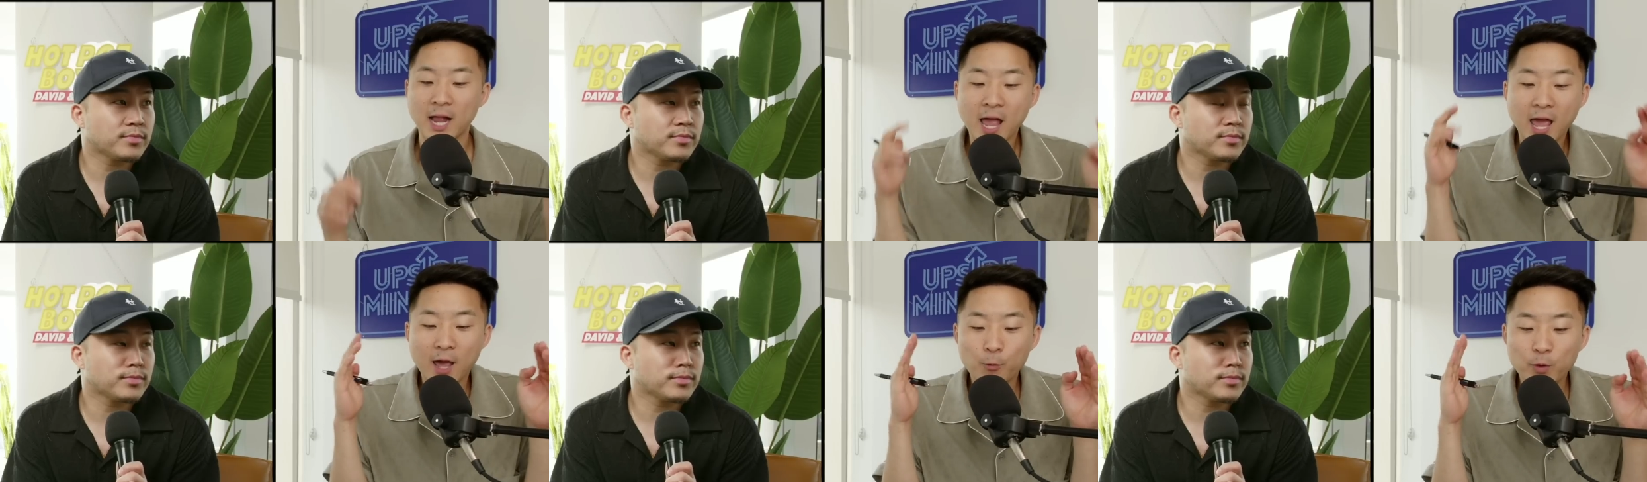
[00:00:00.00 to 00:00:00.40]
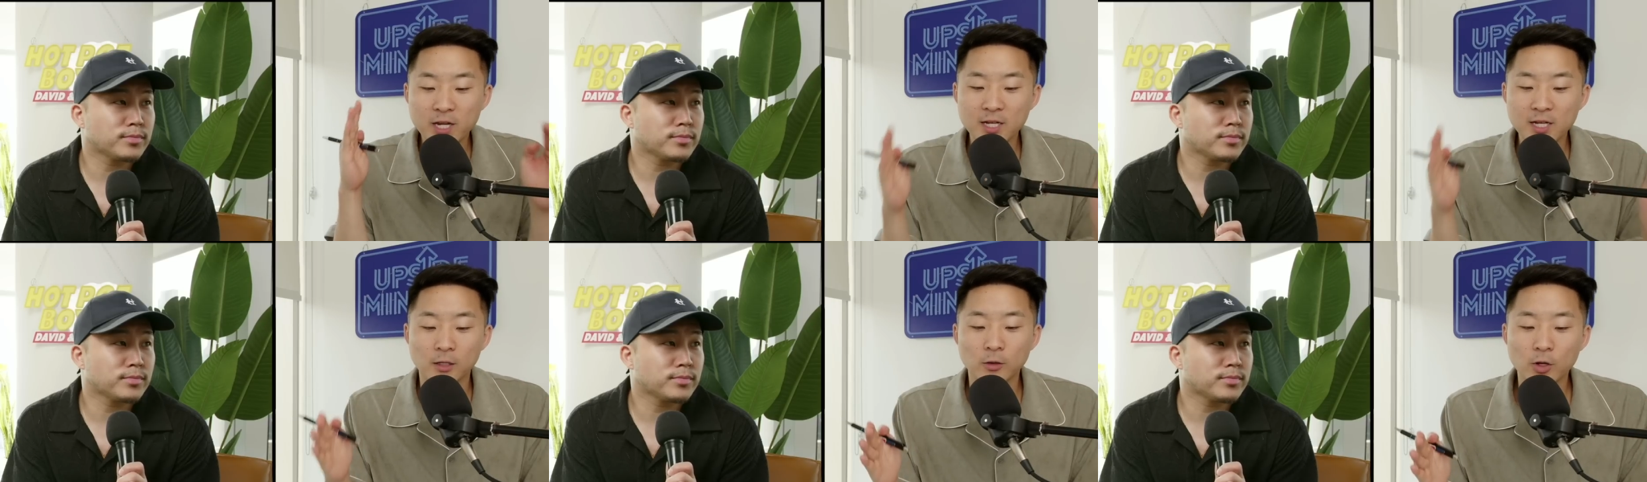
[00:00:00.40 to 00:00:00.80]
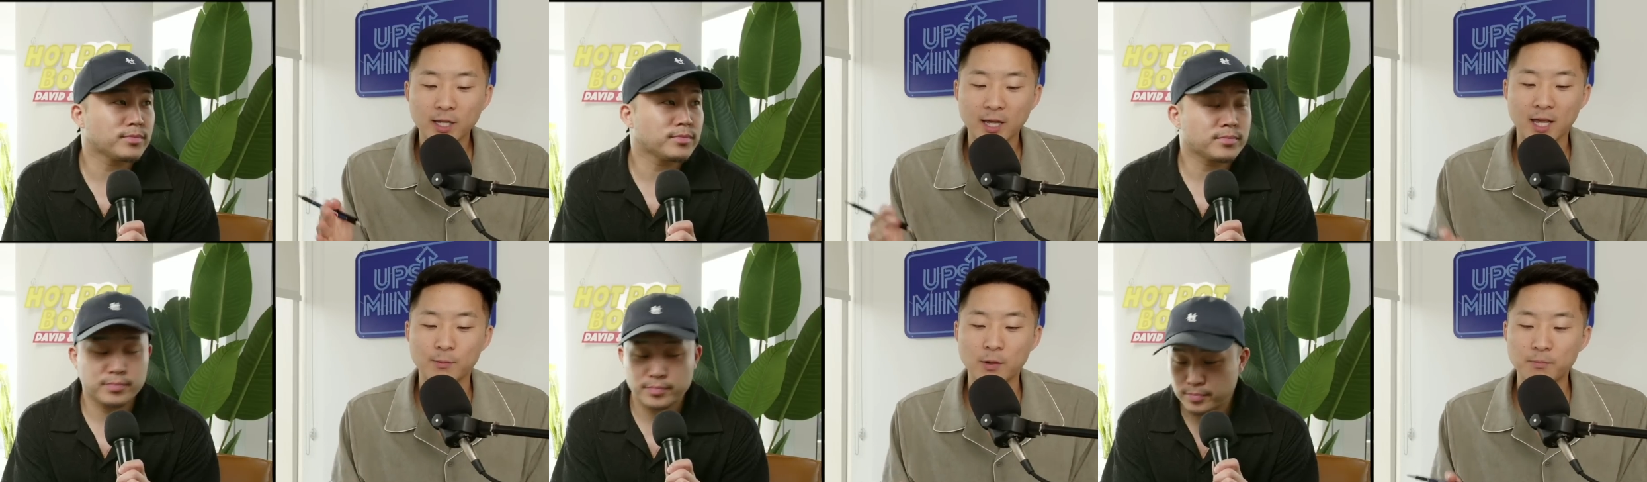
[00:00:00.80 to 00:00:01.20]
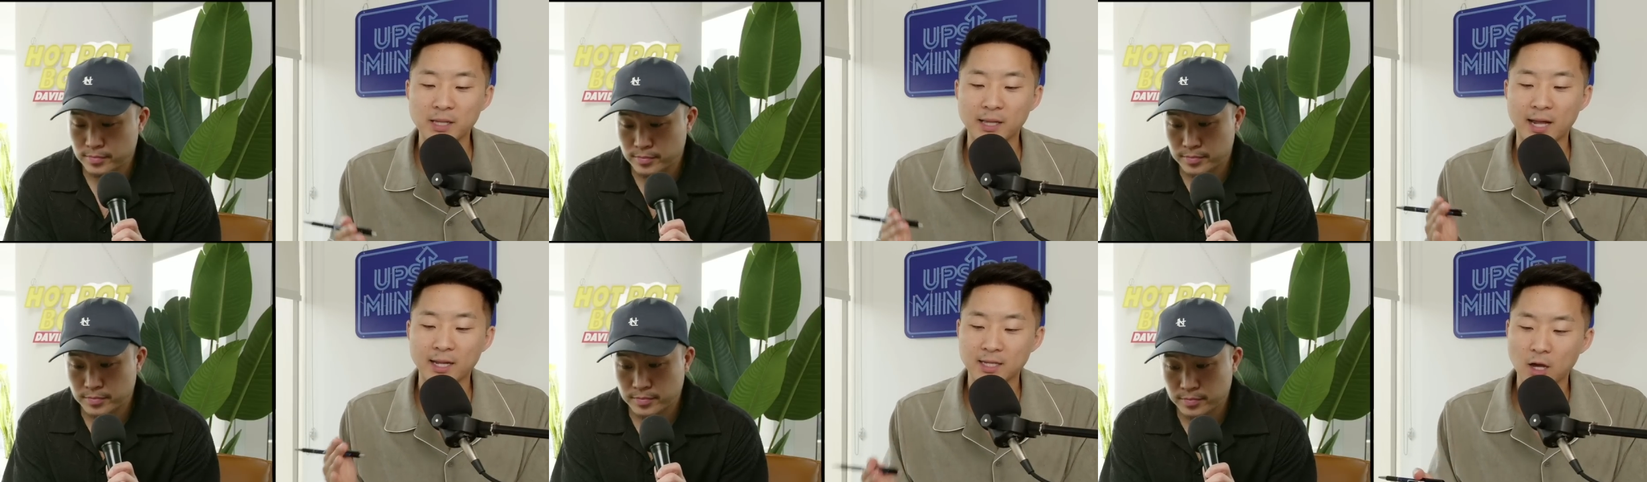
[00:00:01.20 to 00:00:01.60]
Speaker 1: And we need to look at him and be
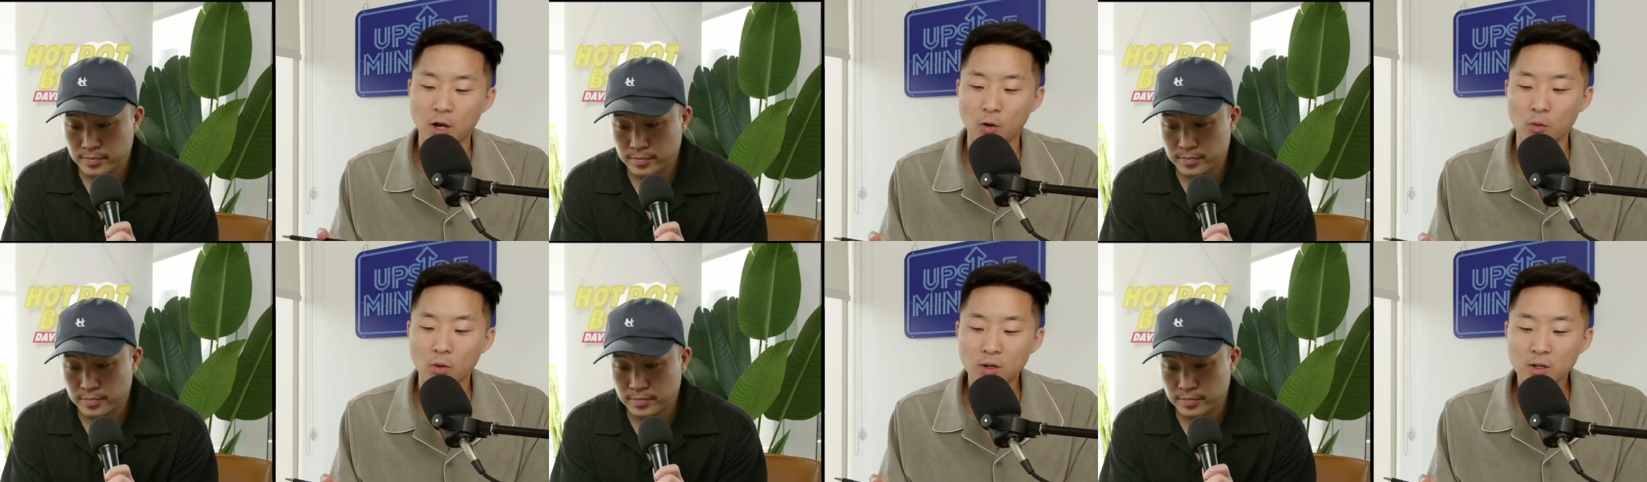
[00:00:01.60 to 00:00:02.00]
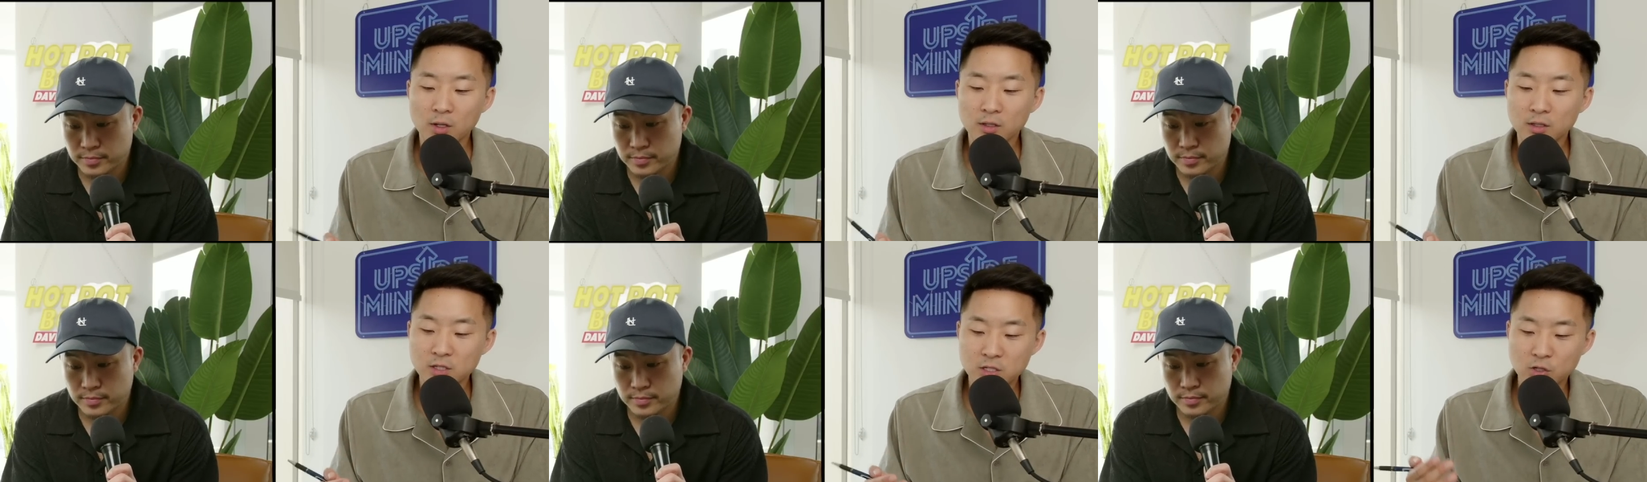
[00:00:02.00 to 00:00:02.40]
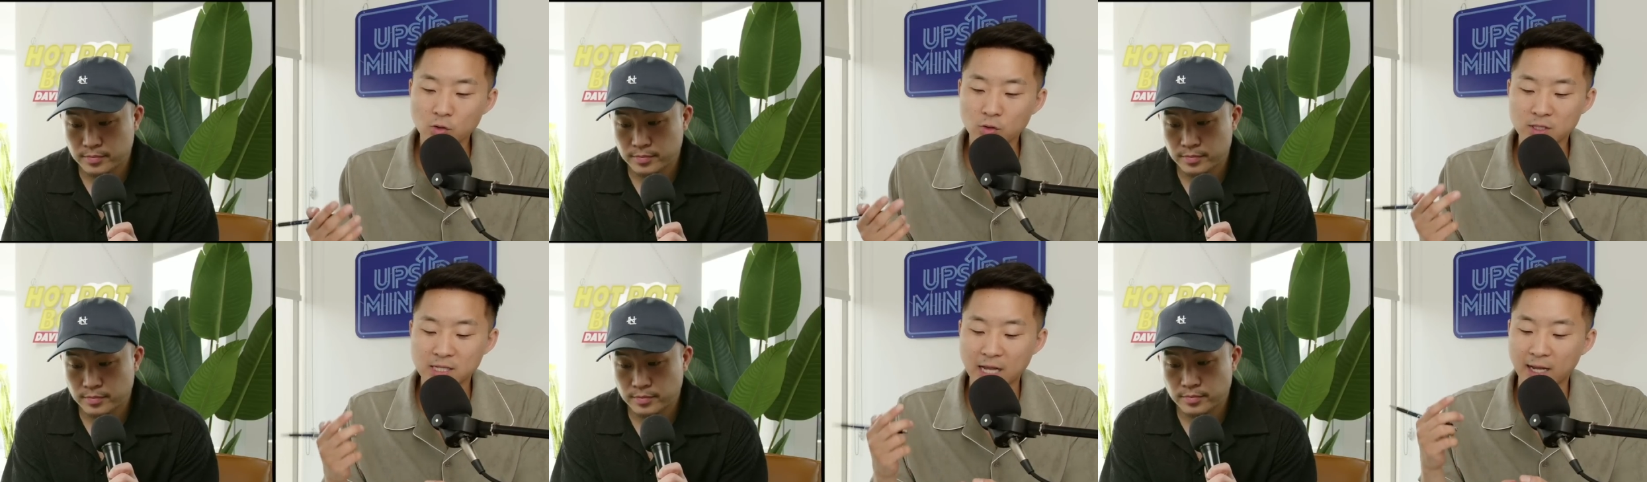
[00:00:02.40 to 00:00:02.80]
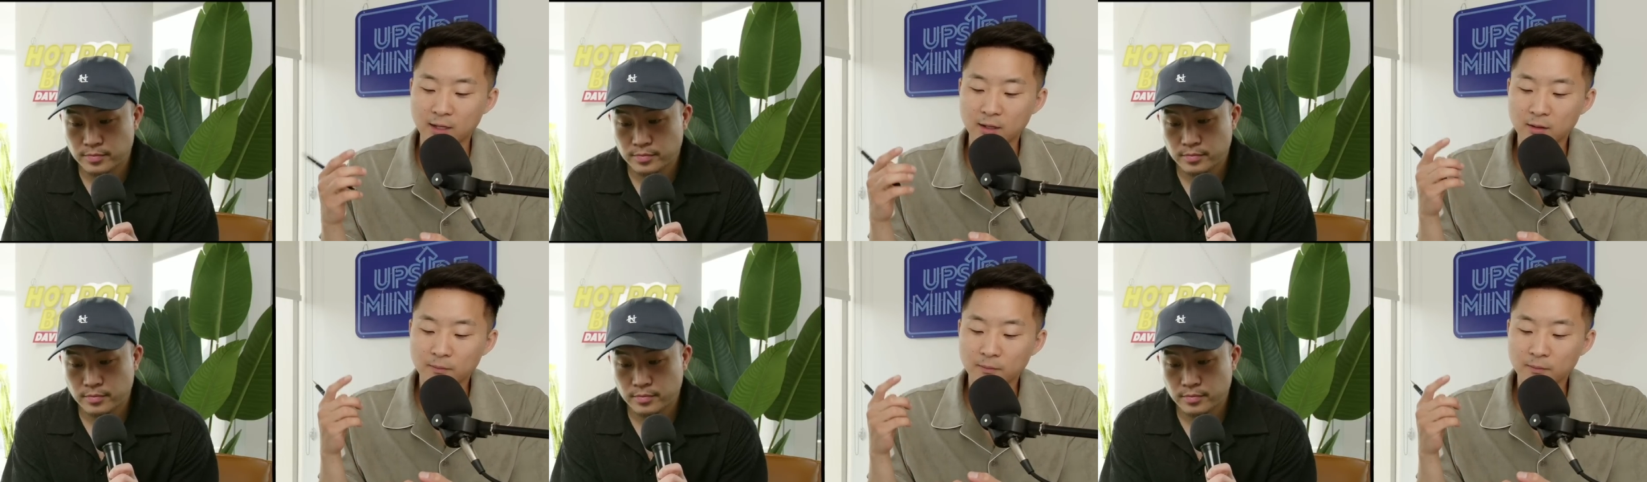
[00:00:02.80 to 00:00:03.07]
like, "Yo, this dude is like